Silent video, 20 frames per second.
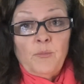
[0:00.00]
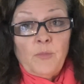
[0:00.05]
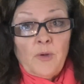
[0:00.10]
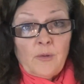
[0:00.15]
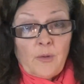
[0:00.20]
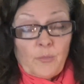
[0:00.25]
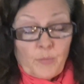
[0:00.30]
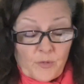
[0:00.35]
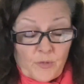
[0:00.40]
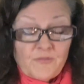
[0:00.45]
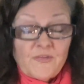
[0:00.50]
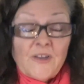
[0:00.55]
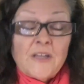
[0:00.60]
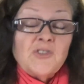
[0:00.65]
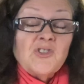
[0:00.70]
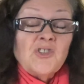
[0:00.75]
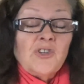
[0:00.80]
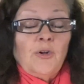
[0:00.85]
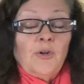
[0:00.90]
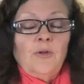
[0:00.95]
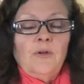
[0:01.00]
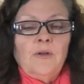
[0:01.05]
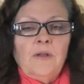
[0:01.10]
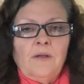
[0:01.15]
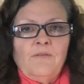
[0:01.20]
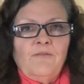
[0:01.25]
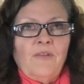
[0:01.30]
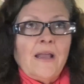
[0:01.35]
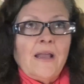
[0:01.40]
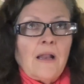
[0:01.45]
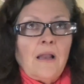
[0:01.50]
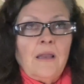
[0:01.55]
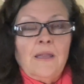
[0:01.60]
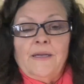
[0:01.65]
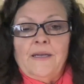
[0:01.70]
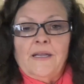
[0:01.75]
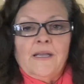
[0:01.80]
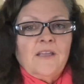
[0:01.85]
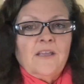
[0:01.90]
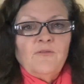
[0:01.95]
a professional, a vet
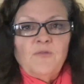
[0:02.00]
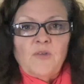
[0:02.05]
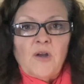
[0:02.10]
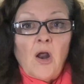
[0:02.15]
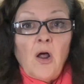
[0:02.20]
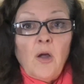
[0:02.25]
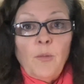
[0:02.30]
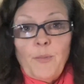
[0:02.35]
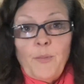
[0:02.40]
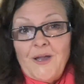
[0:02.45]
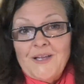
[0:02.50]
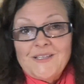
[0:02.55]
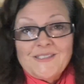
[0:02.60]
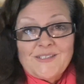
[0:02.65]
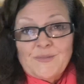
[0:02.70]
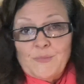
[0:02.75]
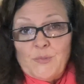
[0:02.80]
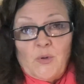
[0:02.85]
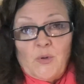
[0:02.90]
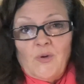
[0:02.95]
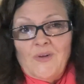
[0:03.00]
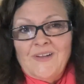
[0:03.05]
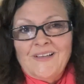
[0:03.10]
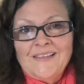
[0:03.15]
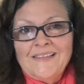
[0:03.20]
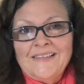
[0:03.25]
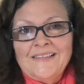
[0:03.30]
clinic, if at all possible.